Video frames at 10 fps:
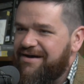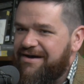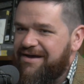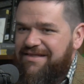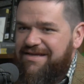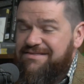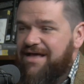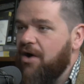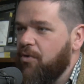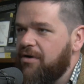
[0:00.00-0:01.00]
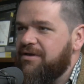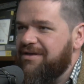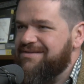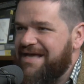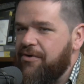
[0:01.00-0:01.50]
Uh, and it's not
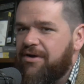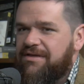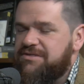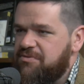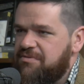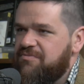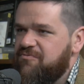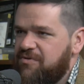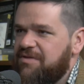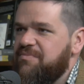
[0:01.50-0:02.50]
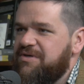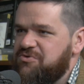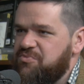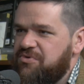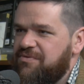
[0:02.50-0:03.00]
working because now our kids are really
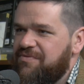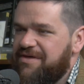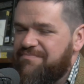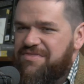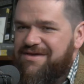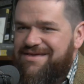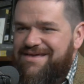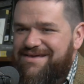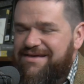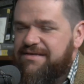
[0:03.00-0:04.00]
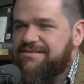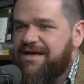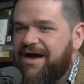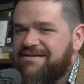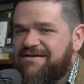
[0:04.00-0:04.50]
miserable. The, the key is
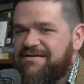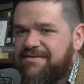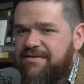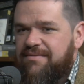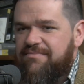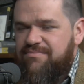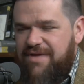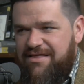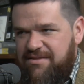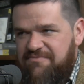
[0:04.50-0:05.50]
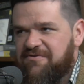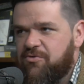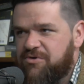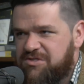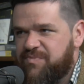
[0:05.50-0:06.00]
not to make them
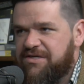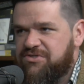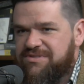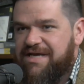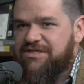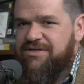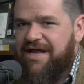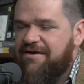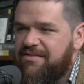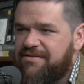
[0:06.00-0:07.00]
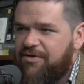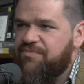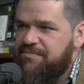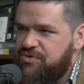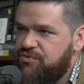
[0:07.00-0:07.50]
feel more special, it's actually to
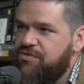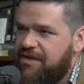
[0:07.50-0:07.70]
help them do